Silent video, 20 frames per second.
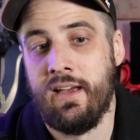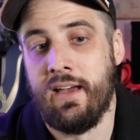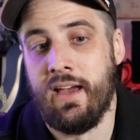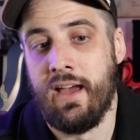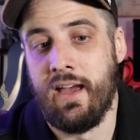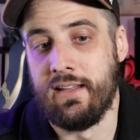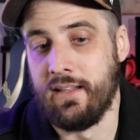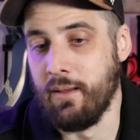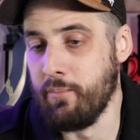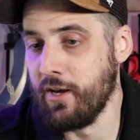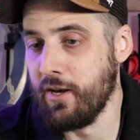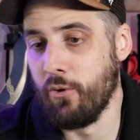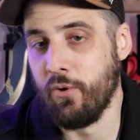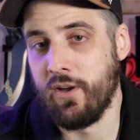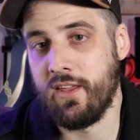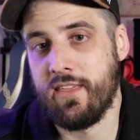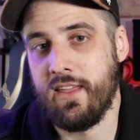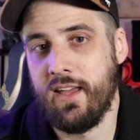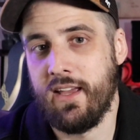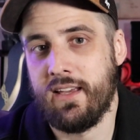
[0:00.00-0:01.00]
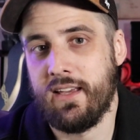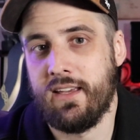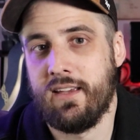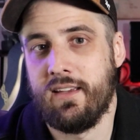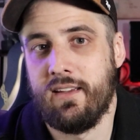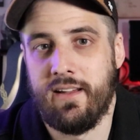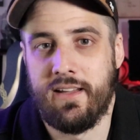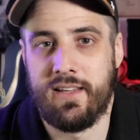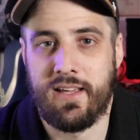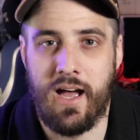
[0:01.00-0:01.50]
And let me know what you think
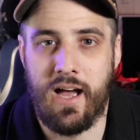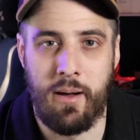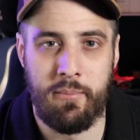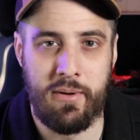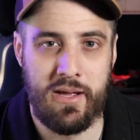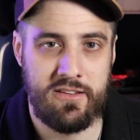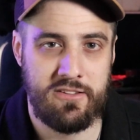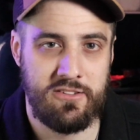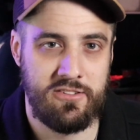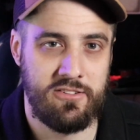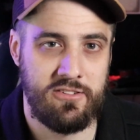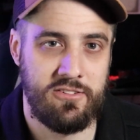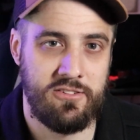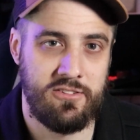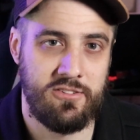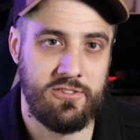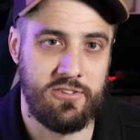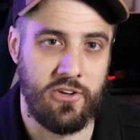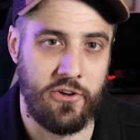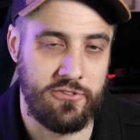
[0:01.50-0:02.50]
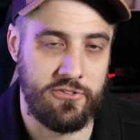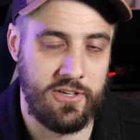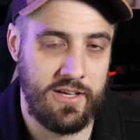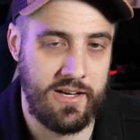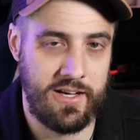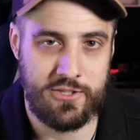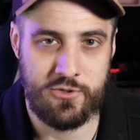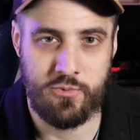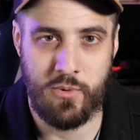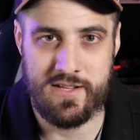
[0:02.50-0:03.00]
in the comments. I'll see you
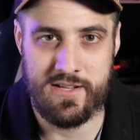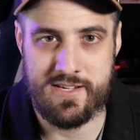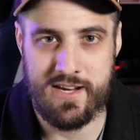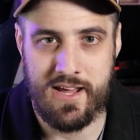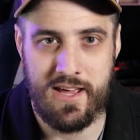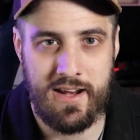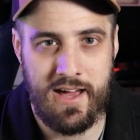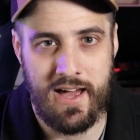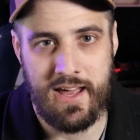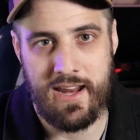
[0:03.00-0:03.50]
next Wednesday at 9